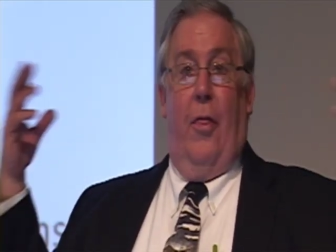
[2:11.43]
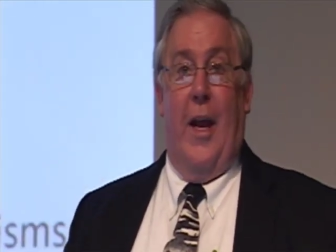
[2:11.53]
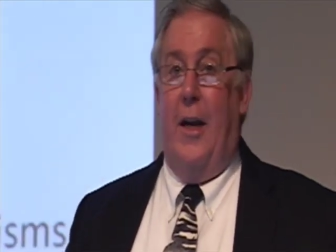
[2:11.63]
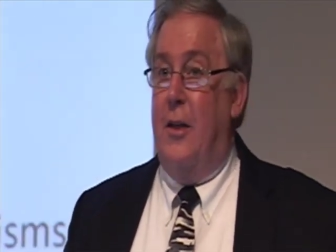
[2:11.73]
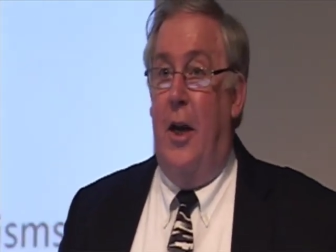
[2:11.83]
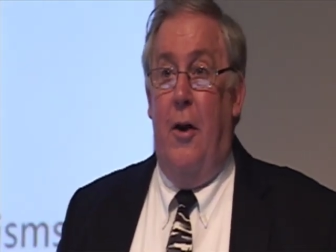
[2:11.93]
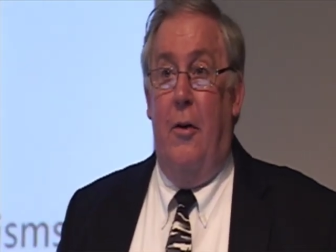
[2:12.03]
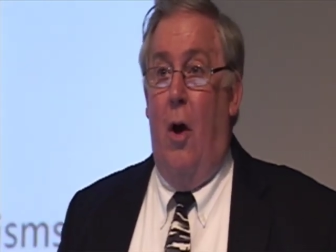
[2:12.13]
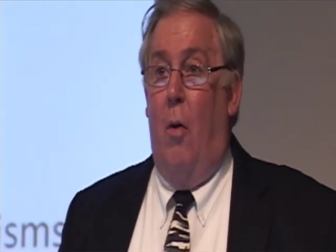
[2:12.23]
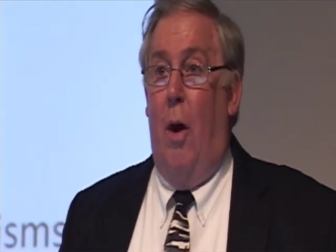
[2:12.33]
things that
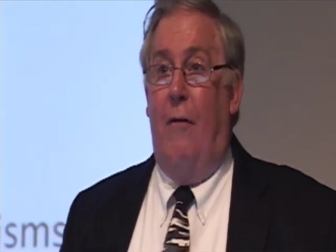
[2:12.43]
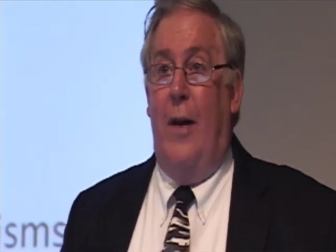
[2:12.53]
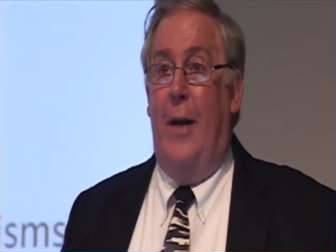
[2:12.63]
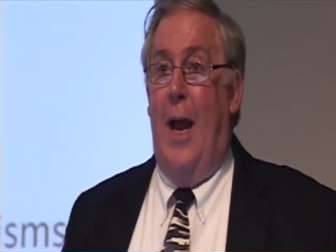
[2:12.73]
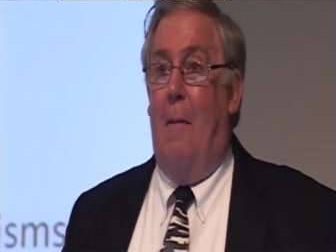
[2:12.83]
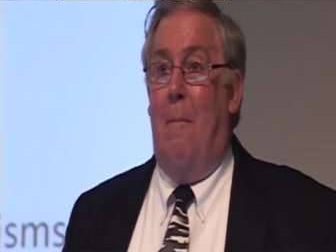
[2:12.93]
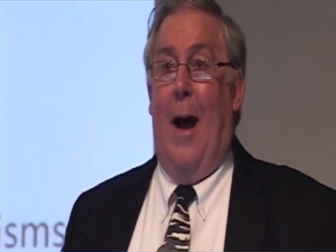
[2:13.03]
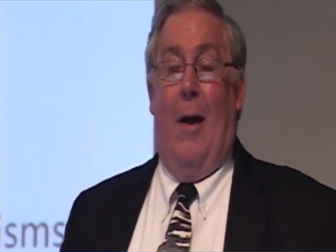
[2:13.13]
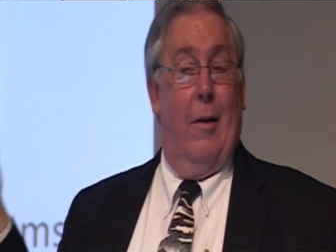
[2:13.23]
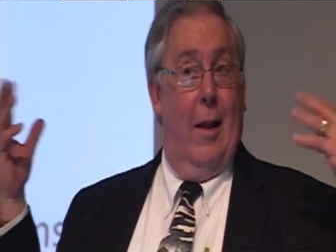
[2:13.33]
you know every day
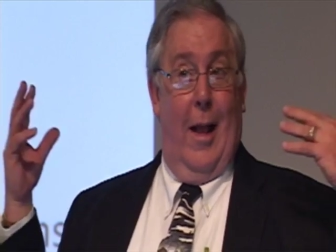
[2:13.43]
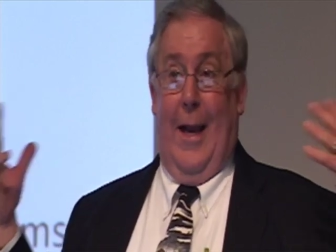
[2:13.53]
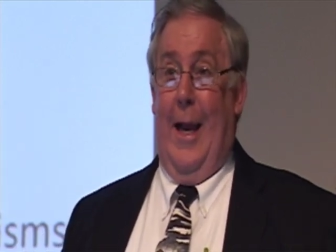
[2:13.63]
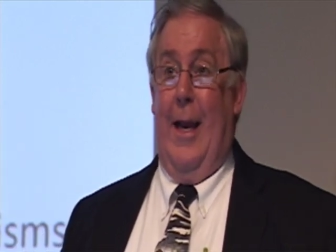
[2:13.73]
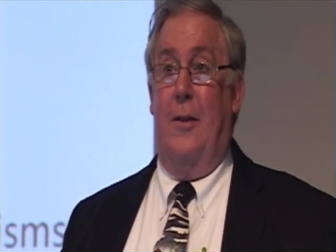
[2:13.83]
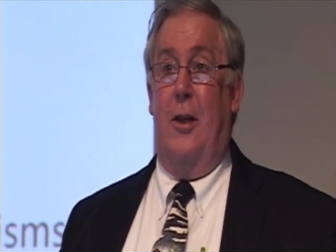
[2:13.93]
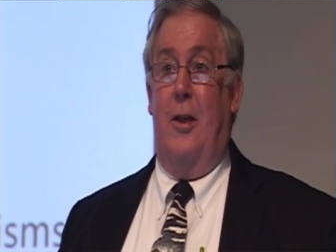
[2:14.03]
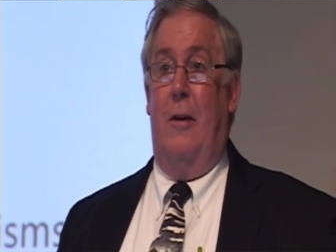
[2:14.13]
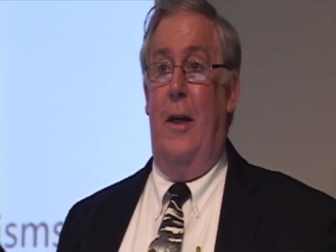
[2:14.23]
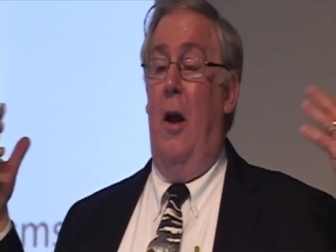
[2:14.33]
about, like
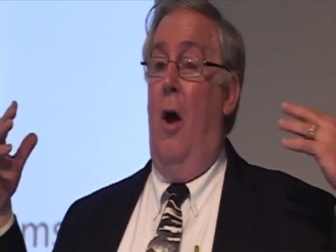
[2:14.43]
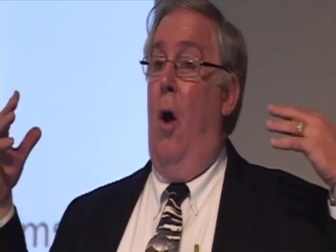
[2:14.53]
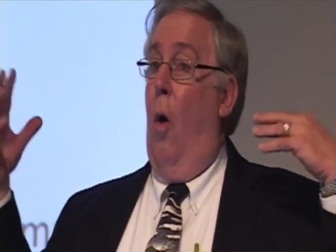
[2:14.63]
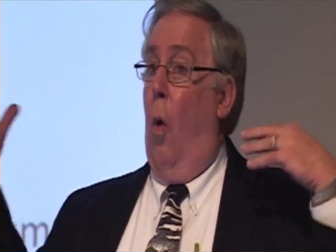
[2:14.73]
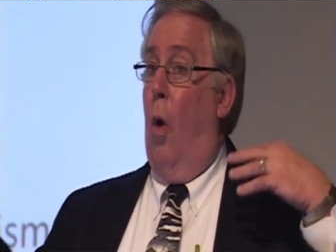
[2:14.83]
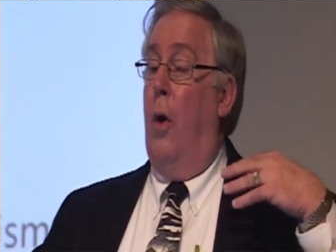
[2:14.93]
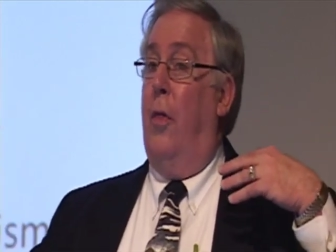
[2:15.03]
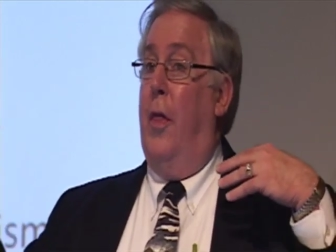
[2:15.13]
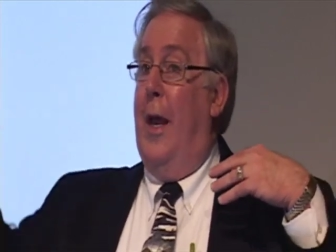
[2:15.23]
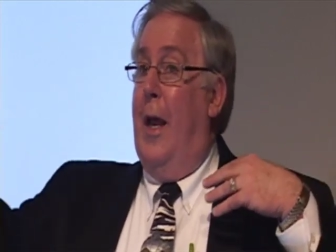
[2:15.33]
insulin,
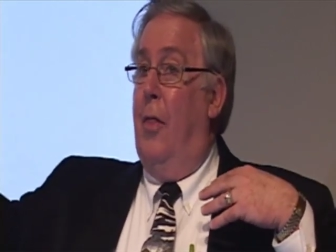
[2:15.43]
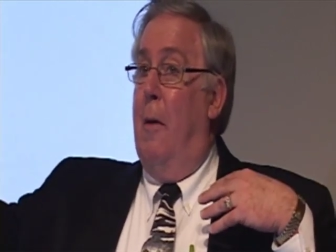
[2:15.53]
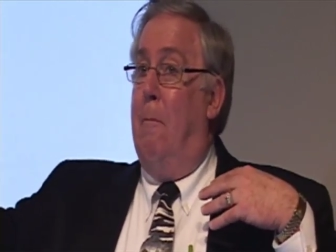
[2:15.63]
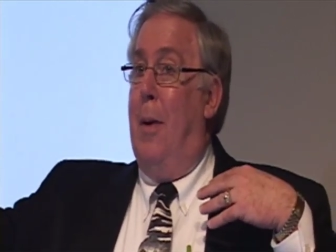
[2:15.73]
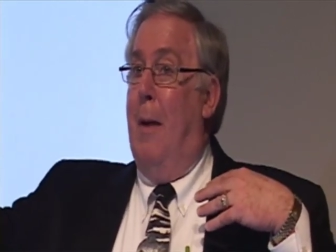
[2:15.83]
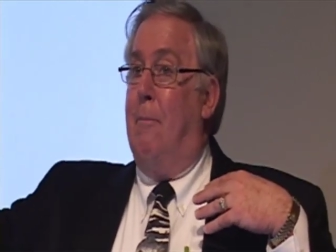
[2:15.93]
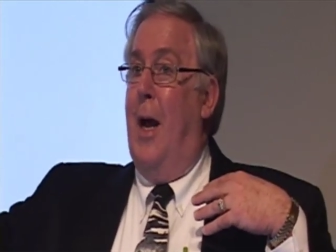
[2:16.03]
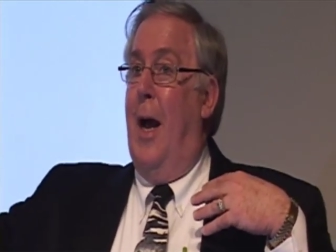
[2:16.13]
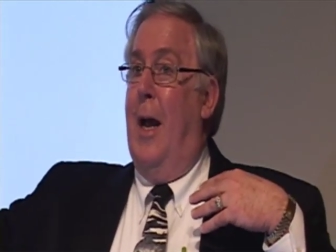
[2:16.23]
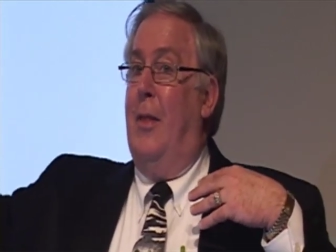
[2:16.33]
or the, the
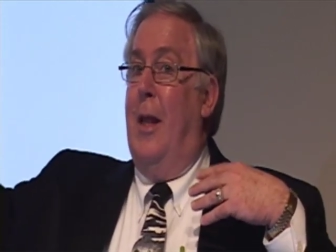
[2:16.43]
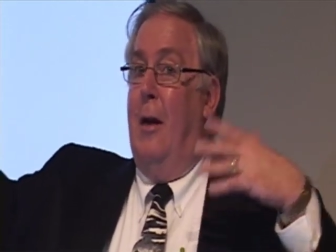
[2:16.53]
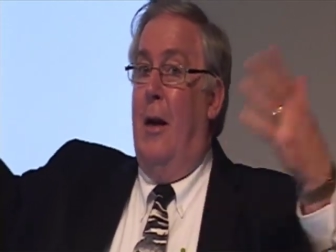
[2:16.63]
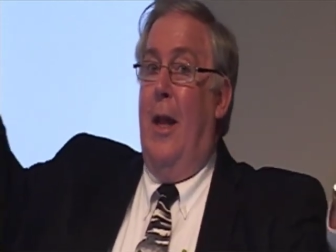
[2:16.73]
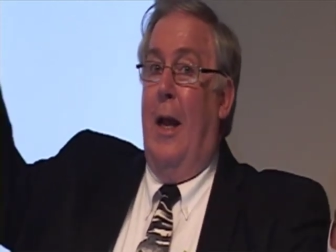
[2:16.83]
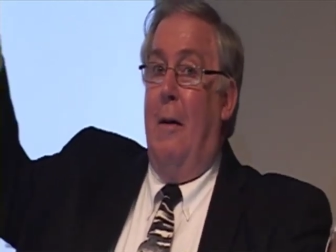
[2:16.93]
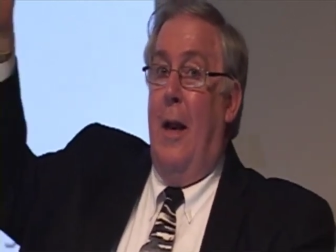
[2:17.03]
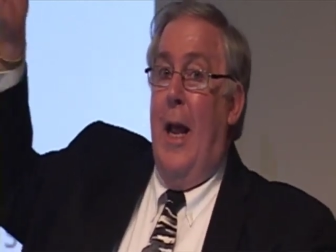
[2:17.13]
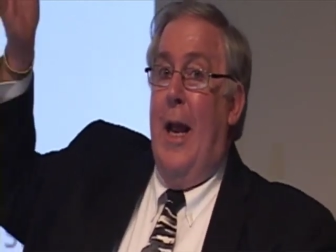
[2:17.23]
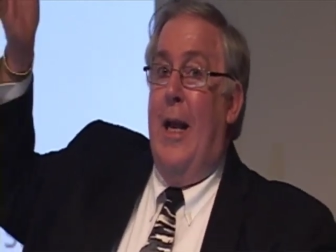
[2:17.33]
peptide that,
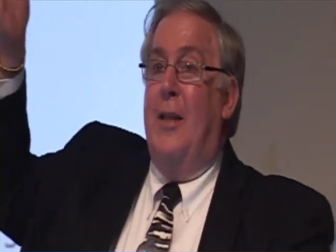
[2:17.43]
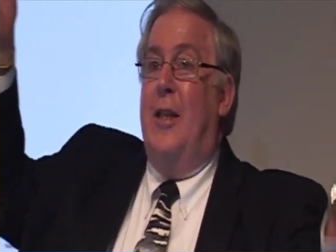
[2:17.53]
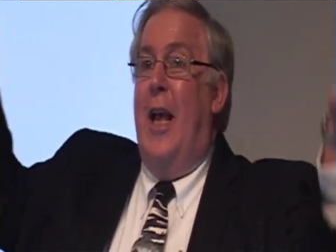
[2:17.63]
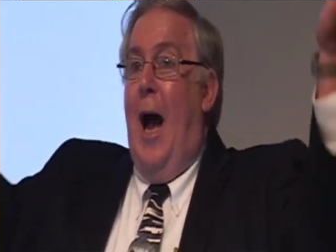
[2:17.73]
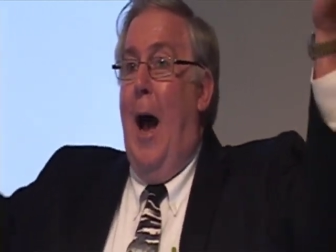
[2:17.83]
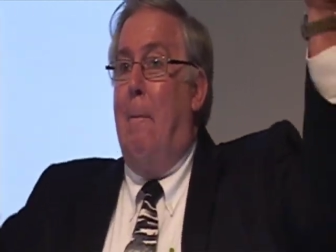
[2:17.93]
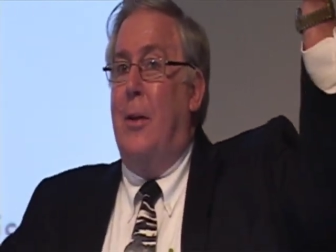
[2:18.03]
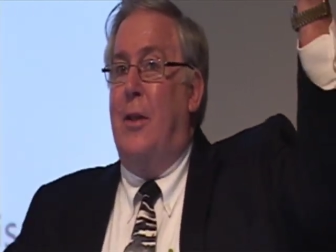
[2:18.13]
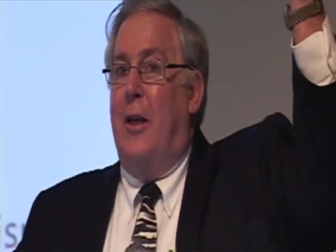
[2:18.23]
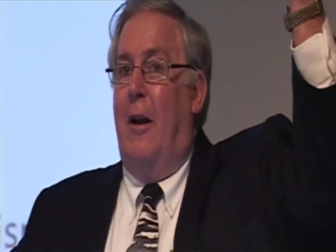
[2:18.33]
that is the
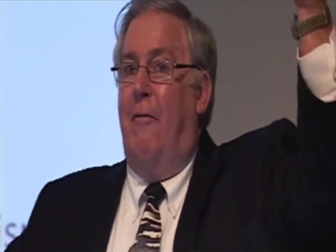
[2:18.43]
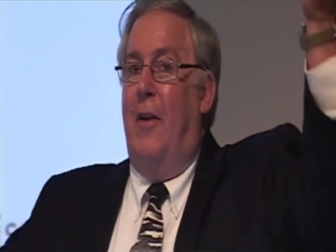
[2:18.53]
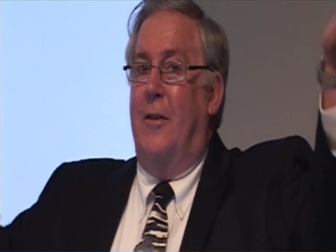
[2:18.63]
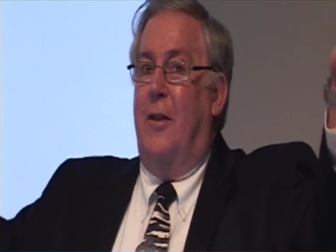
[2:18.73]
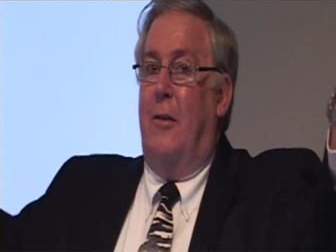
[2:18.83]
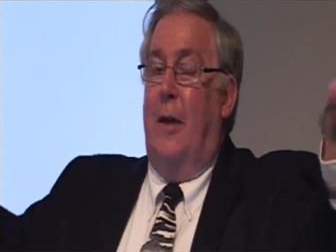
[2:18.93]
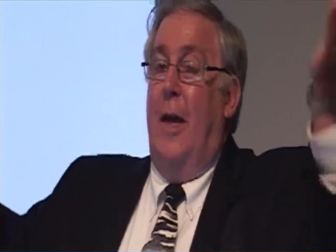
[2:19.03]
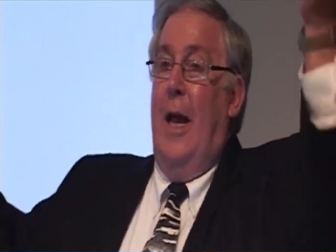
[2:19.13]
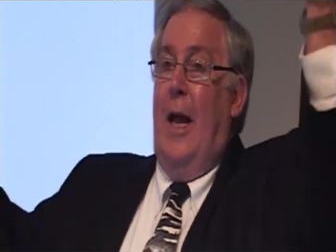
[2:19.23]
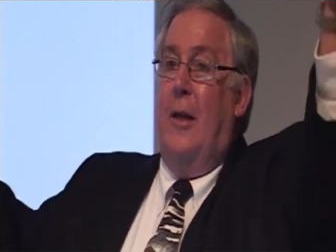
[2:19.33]
opposite of insulin.
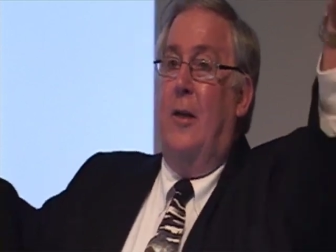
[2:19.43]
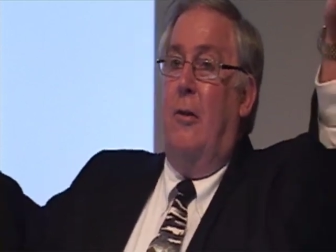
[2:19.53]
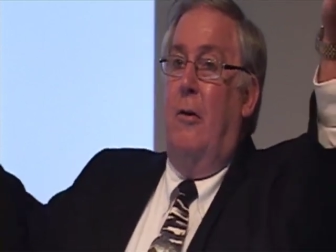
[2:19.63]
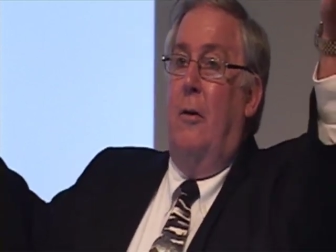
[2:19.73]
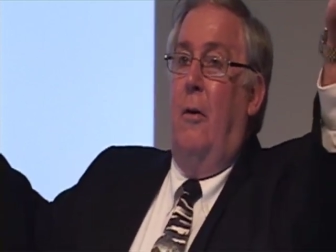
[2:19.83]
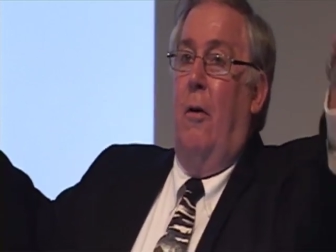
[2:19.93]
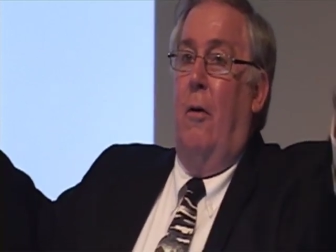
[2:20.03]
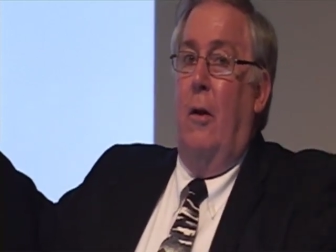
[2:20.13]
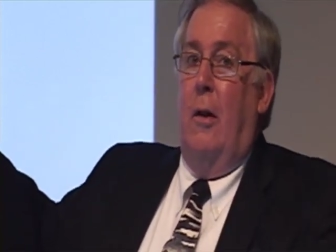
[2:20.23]
Insulin